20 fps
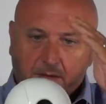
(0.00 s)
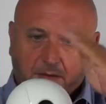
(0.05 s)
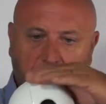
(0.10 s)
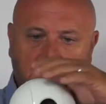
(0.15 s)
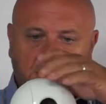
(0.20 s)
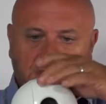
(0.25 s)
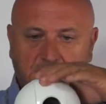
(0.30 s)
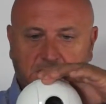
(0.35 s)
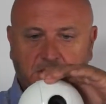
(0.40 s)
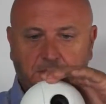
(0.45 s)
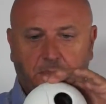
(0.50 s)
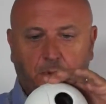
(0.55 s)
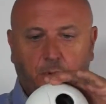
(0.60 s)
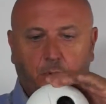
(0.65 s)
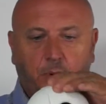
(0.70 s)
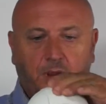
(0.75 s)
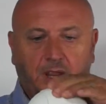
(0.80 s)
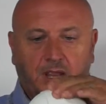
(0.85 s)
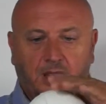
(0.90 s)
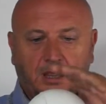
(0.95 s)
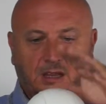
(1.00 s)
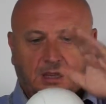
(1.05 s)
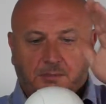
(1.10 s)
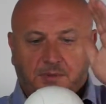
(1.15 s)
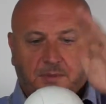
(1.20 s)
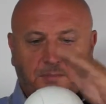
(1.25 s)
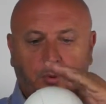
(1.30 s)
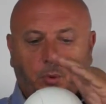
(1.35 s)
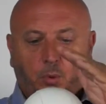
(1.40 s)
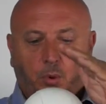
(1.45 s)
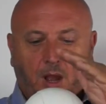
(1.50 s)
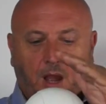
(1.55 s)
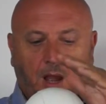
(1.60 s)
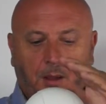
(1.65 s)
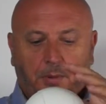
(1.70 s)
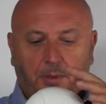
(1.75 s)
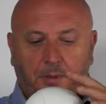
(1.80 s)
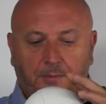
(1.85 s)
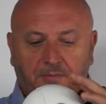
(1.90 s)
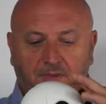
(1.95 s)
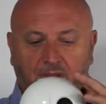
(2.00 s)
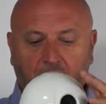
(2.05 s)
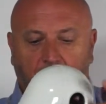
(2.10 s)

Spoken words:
this is the ball here, it can be ball up,